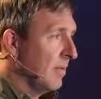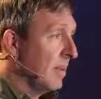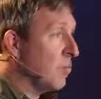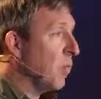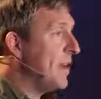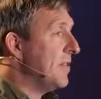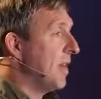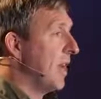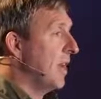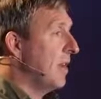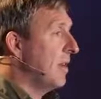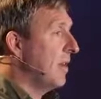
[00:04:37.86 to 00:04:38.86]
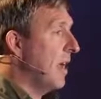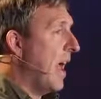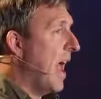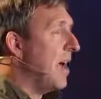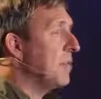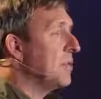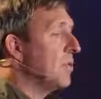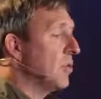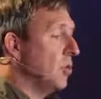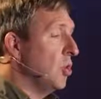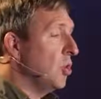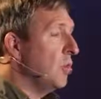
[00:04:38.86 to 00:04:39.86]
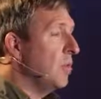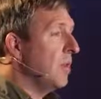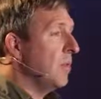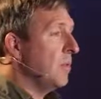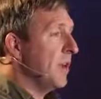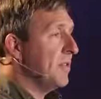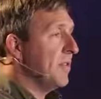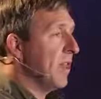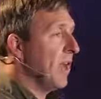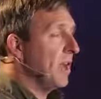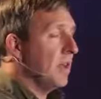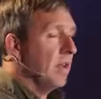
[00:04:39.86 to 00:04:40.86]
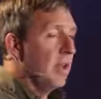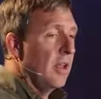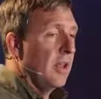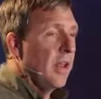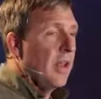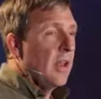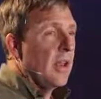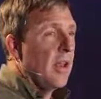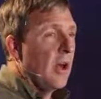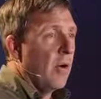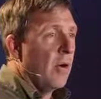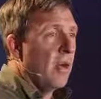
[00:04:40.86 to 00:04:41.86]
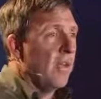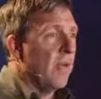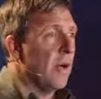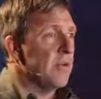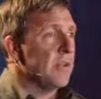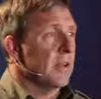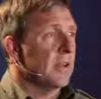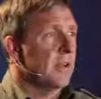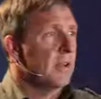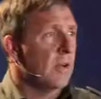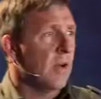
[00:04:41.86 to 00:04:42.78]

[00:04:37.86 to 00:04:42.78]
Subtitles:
It's wasting it, absolutely wasting it. Now, if I was to,